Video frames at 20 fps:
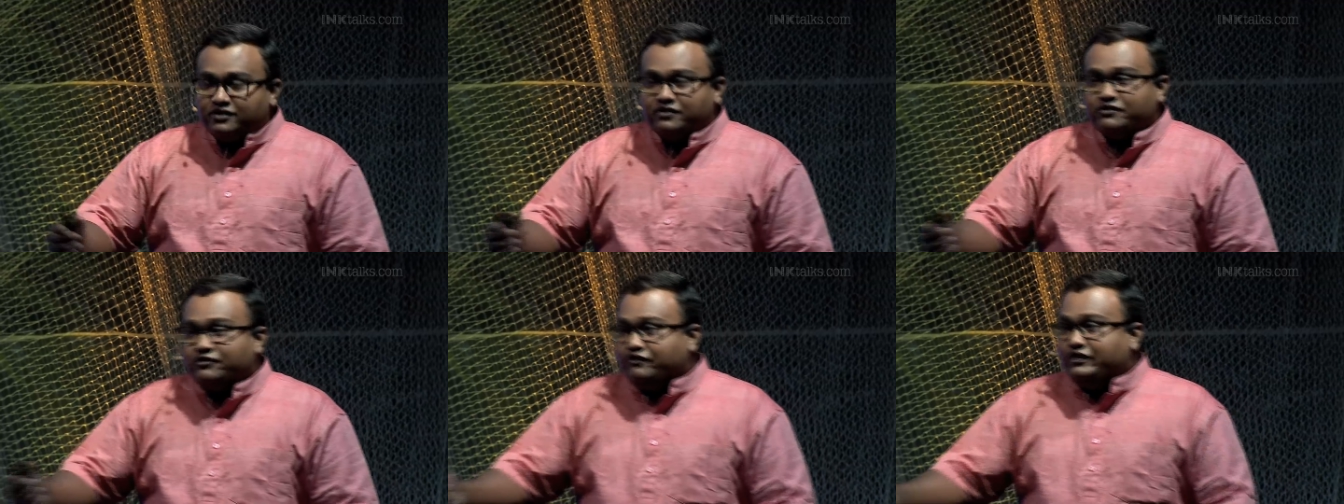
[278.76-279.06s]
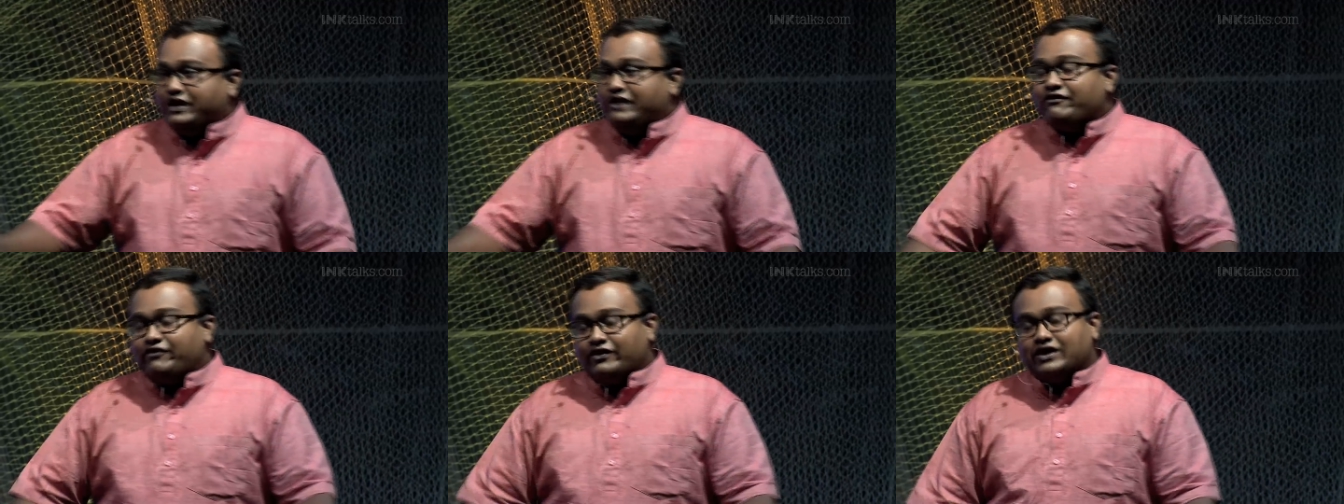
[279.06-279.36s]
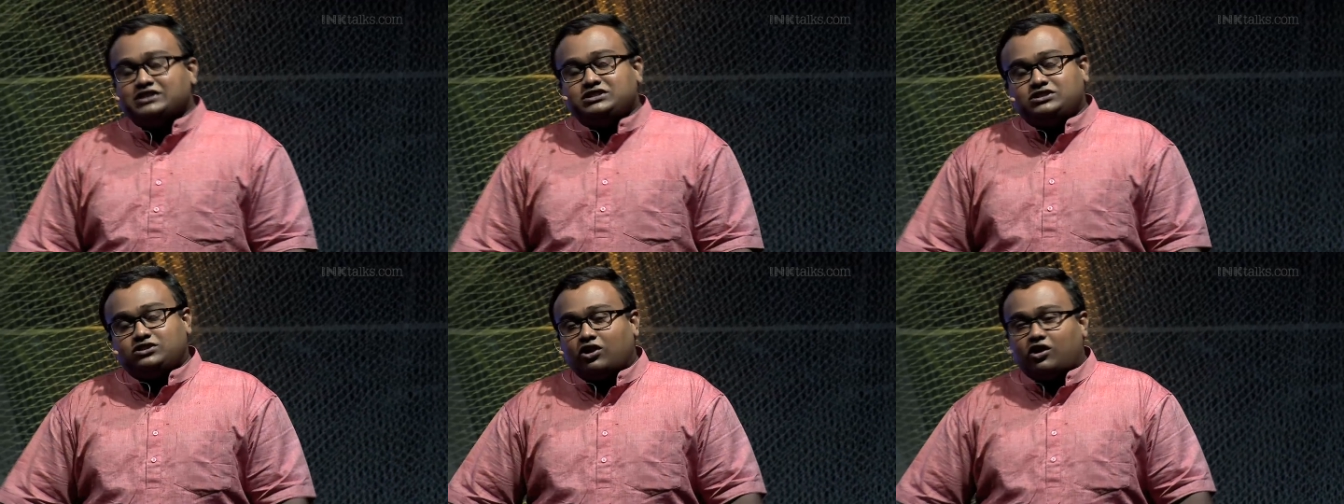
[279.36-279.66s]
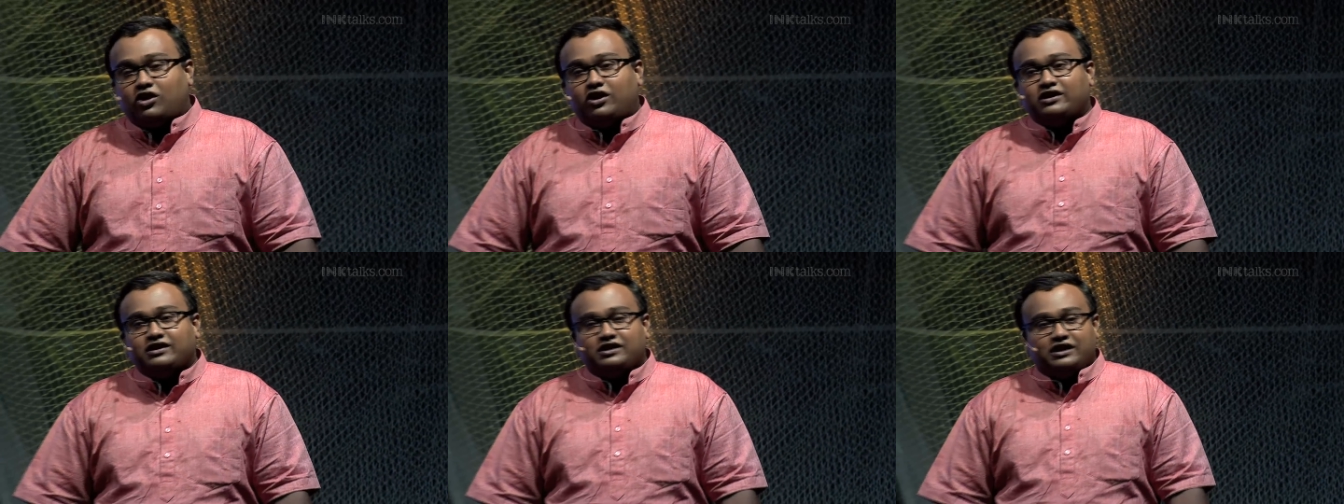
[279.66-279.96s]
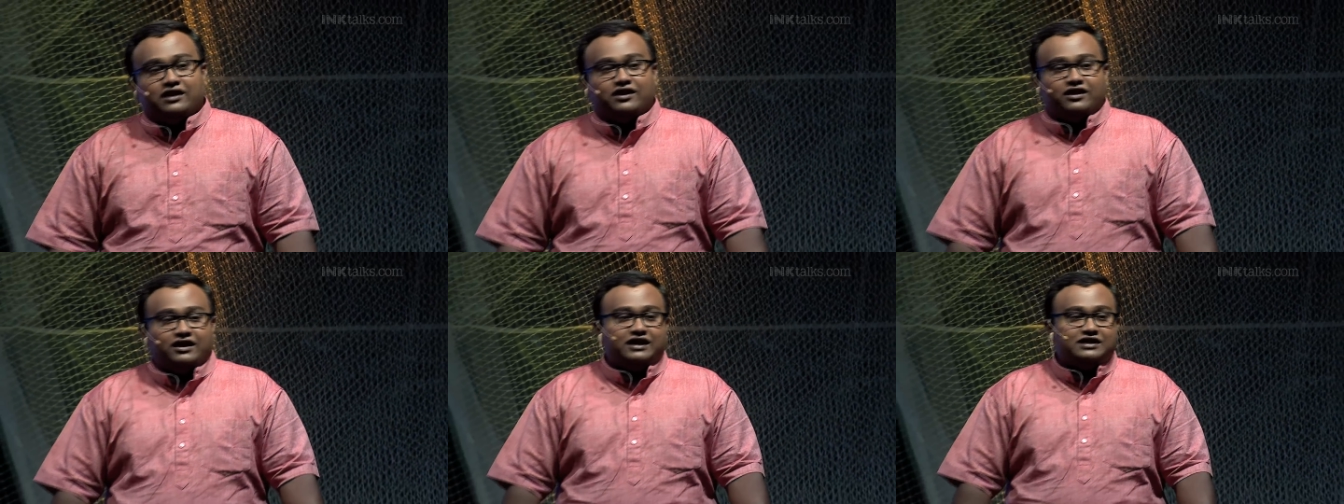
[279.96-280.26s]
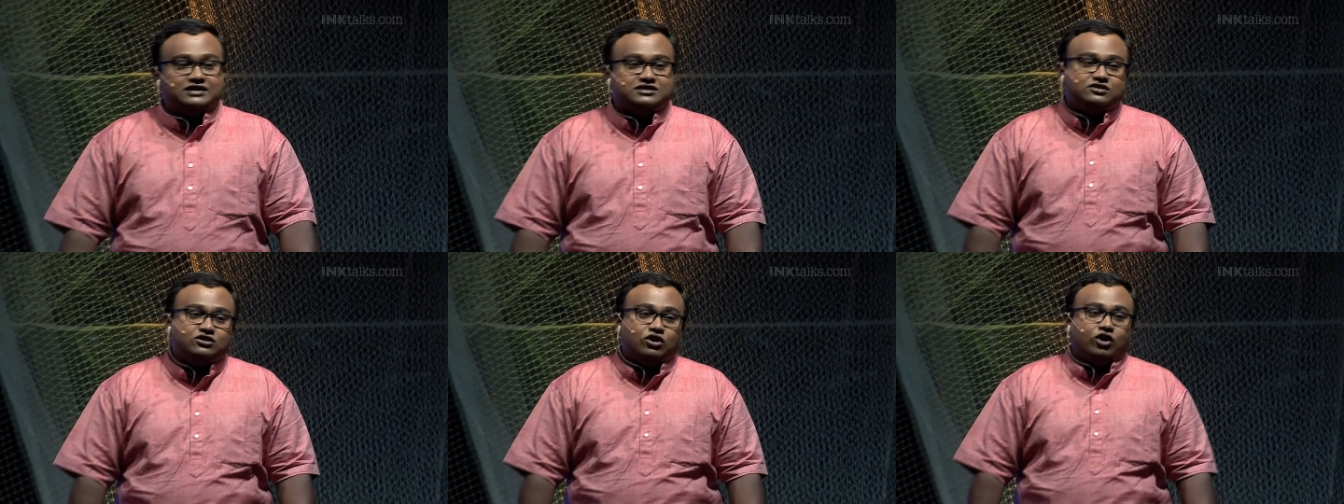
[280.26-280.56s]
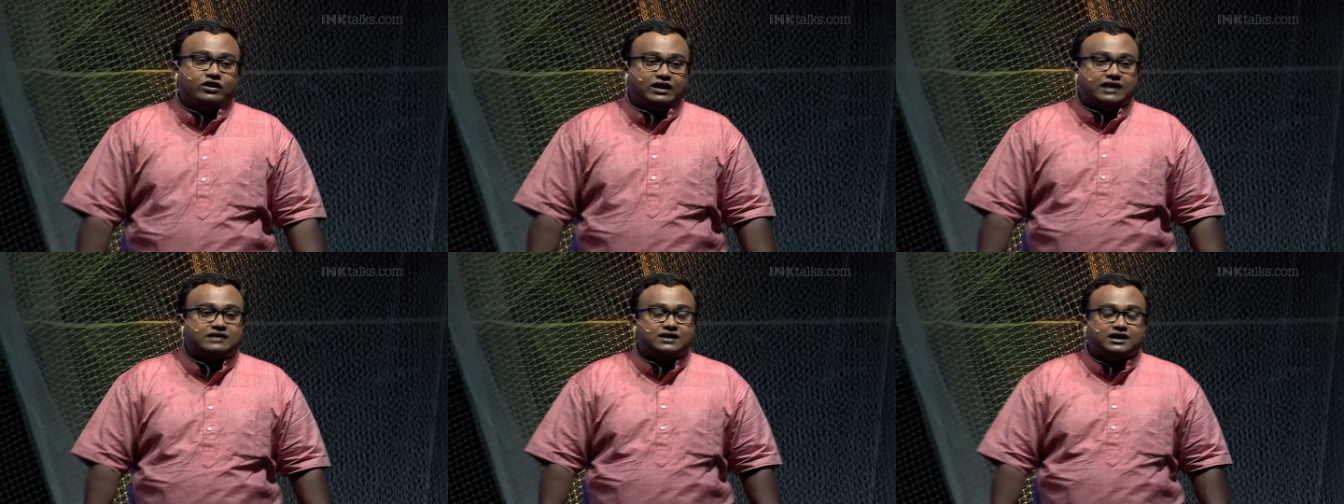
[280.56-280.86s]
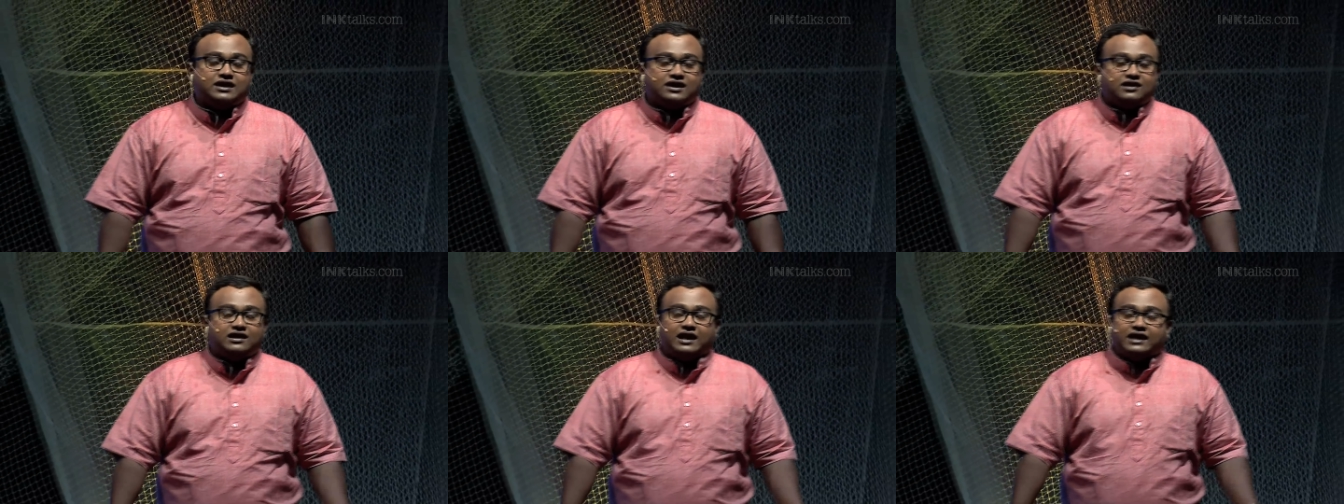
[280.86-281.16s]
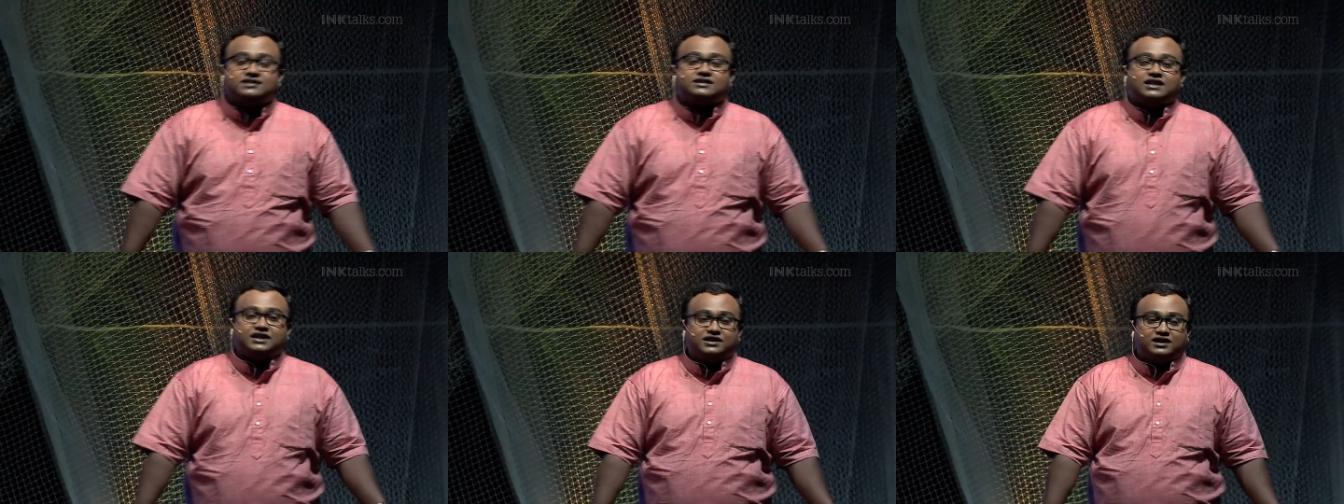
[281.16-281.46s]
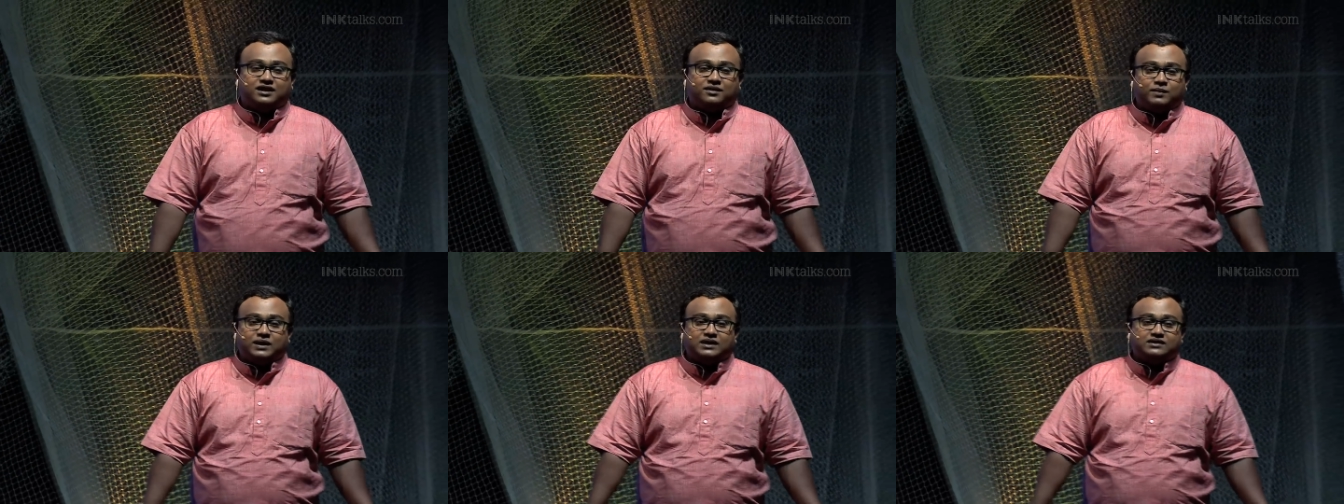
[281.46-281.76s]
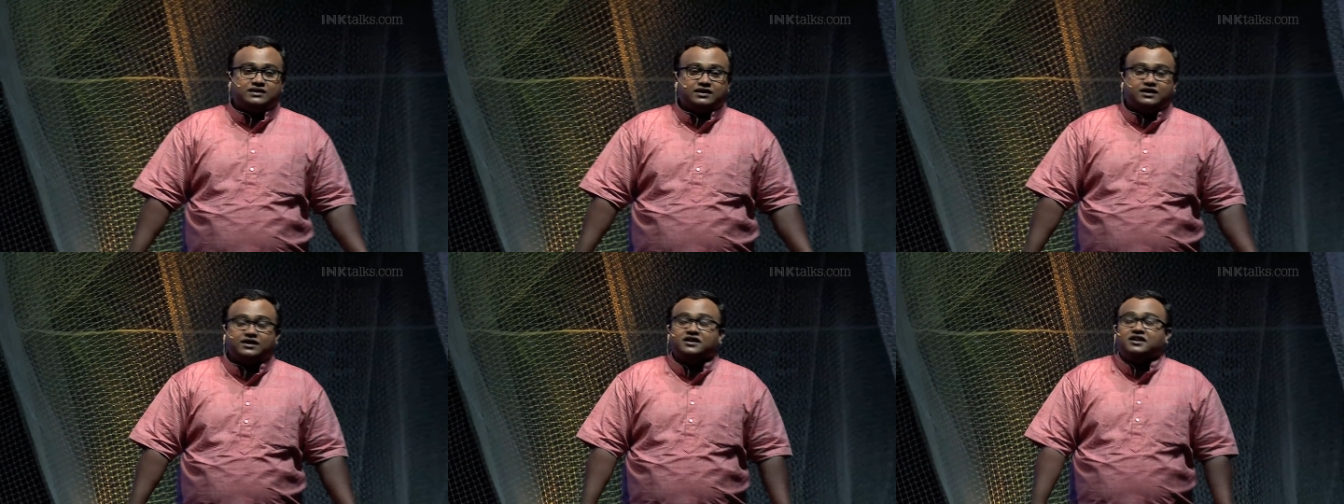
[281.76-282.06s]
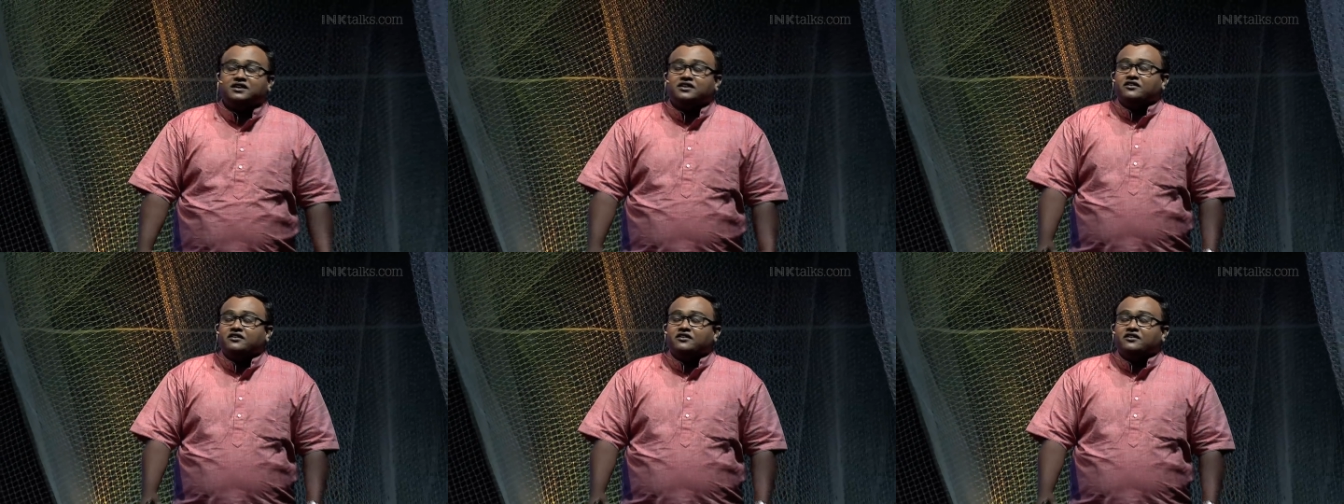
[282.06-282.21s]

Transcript: We first thought it's not ethical, etc., but the